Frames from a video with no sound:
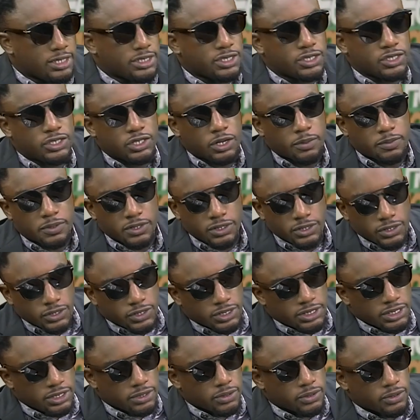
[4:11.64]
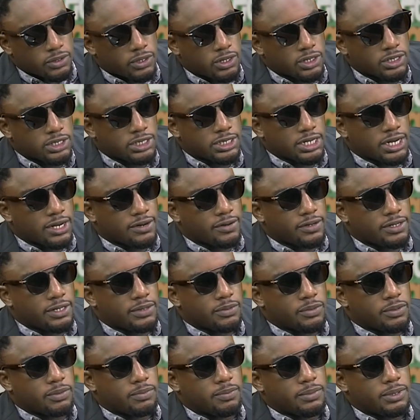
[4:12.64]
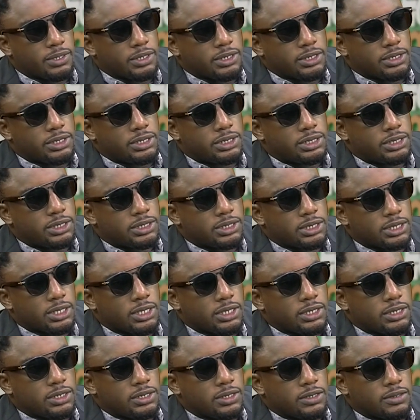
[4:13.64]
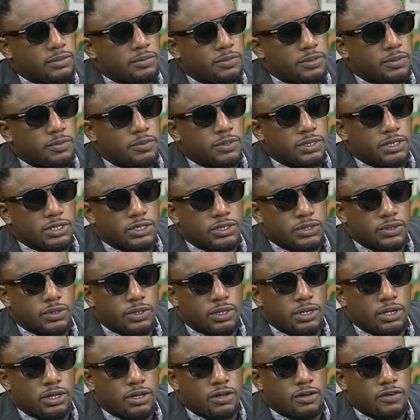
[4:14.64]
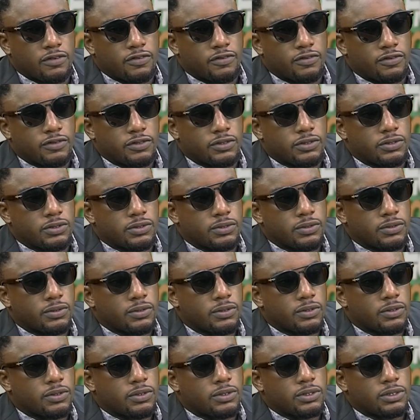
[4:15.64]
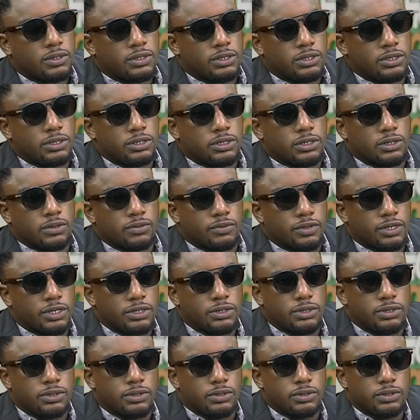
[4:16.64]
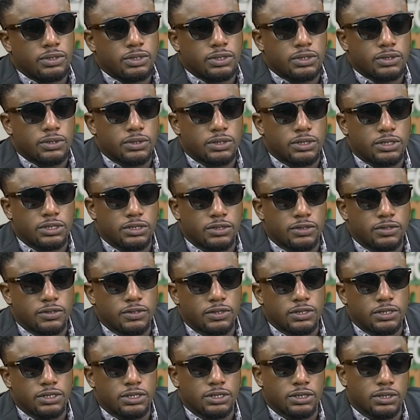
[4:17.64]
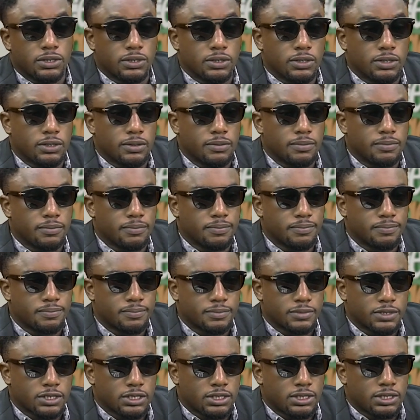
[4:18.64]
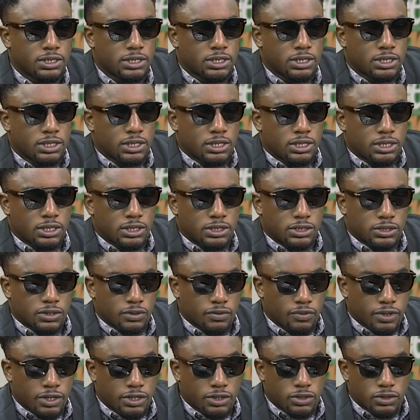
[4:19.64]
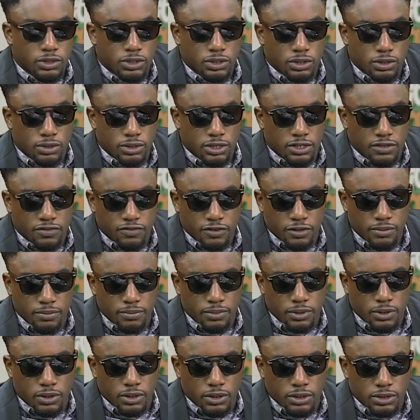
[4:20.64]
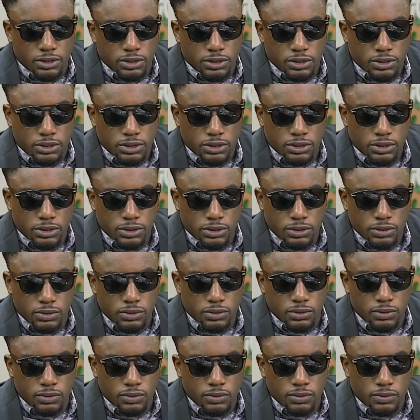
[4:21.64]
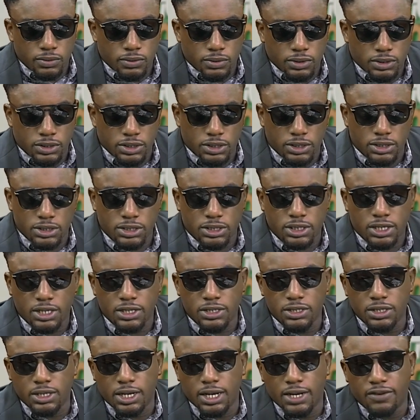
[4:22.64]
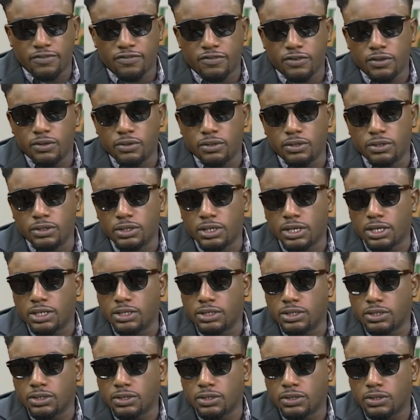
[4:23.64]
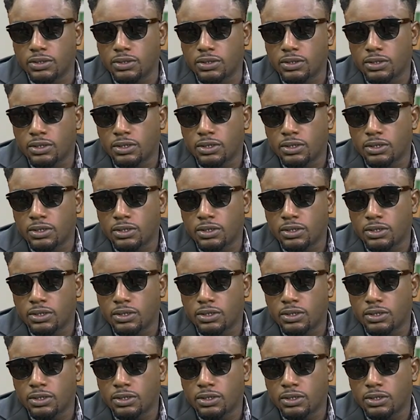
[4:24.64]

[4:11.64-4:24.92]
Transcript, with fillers: just dropped a new single called Gyrate with Budge, and uh, people are showing love, you know. It's on radio. It's on t. It's on um. It's on radio. It's on different blogs. You know. So it's kind of like feel good kind of song.